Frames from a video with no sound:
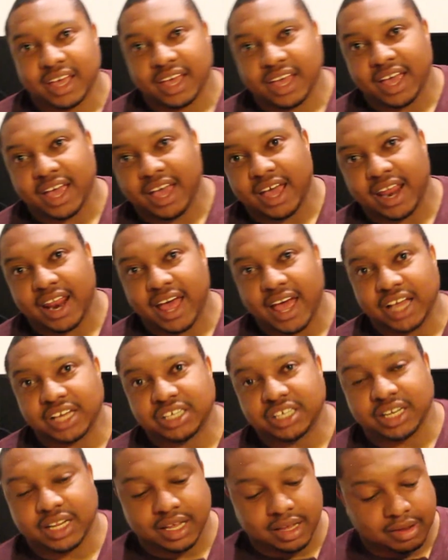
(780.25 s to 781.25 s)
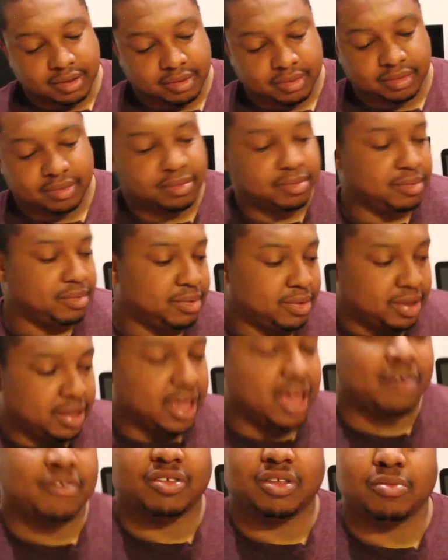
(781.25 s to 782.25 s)
and actually
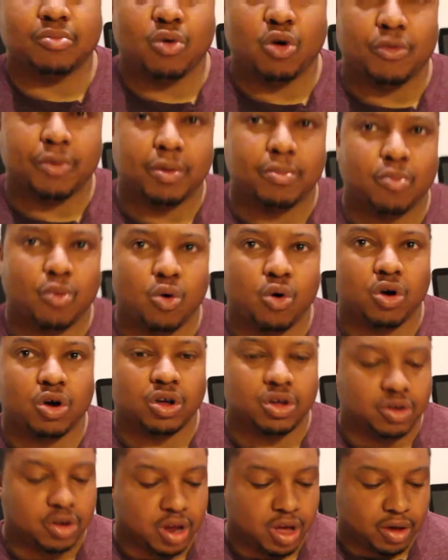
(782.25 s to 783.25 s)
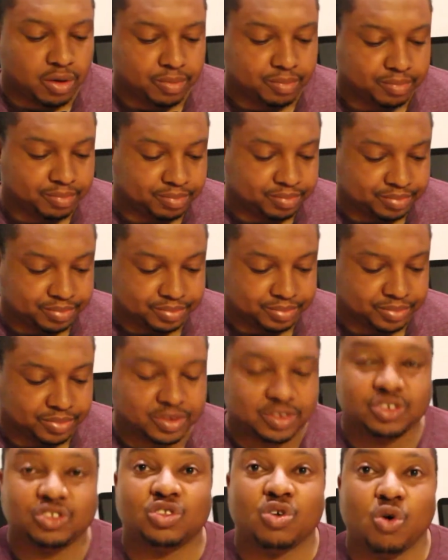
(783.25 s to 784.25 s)
gave us a little bit more, you know,
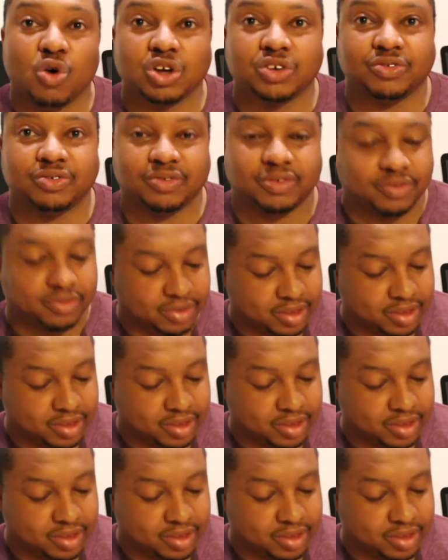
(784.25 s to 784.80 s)
storage